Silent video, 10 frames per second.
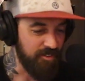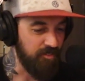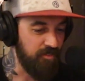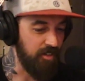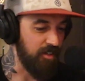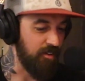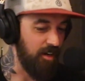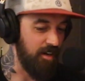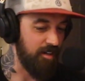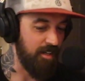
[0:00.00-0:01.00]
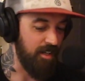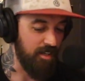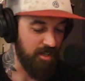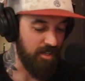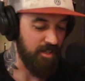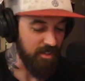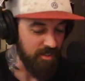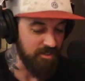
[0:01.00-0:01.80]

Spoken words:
and figure out a